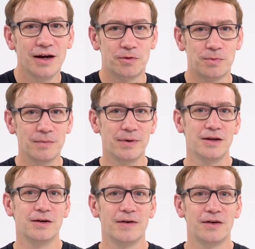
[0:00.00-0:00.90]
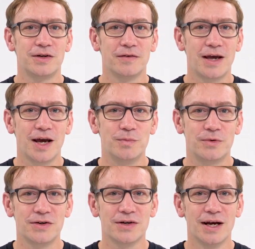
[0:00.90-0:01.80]
It's run by the University of
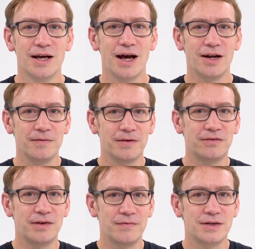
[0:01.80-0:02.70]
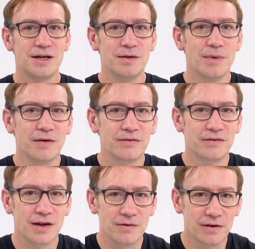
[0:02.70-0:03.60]
Cambridge and over 17
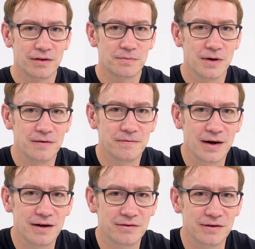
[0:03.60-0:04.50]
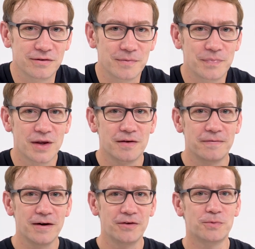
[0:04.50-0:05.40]
months there are three phases. The
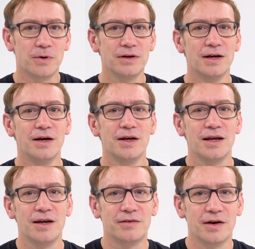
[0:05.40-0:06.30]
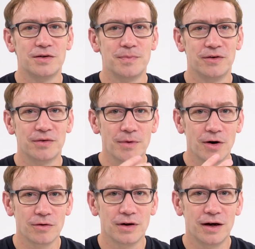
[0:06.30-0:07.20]
first one is going to be some
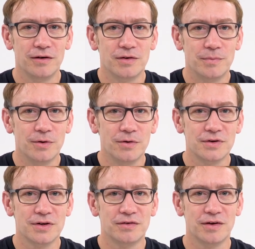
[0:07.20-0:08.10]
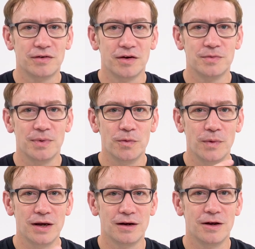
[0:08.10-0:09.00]
online support. So there's going to be
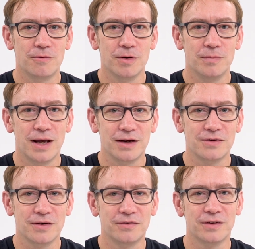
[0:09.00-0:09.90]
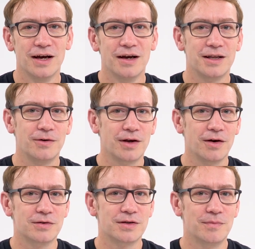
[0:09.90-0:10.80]
weekly group lectures. There are
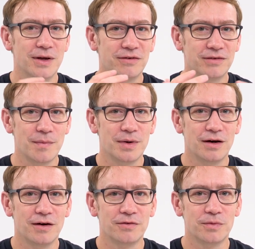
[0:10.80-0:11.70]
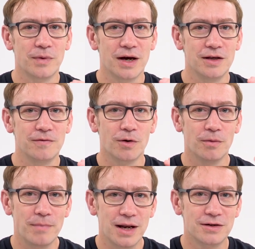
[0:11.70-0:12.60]
going to be seminars where you've
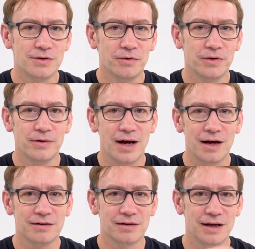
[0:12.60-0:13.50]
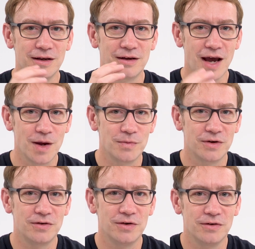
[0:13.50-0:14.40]
got mentors who are actually
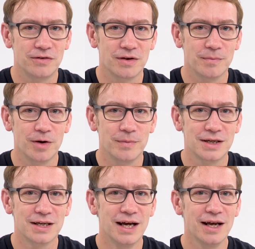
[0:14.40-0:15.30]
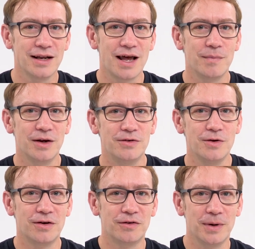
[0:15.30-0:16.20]
Cambridge students at the moment. And that means
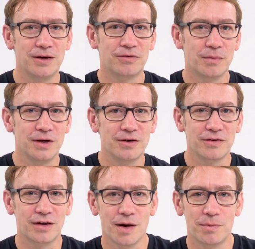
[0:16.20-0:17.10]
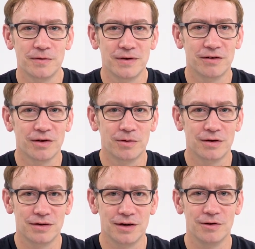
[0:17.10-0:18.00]
you can speak to somebody just a couple of years older
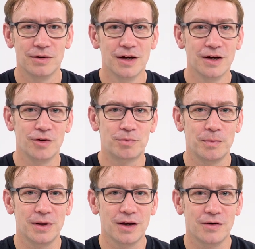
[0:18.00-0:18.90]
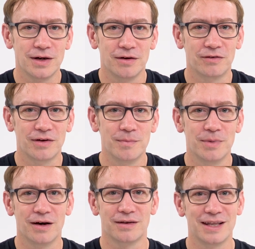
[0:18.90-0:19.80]
than you who's probably going down the same
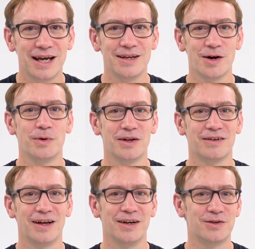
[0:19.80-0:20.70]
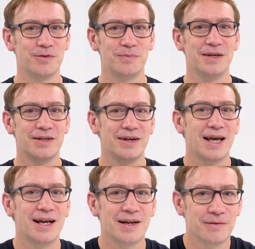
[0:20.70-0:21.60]
path and they know what it's like to have been doing
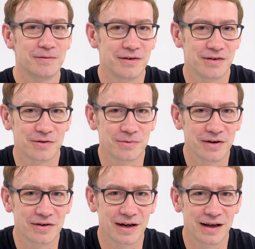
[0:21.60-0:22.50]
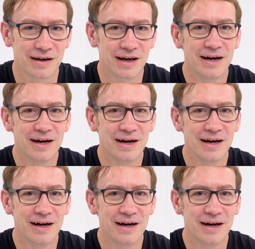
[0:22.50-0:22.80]
A-level physics recently.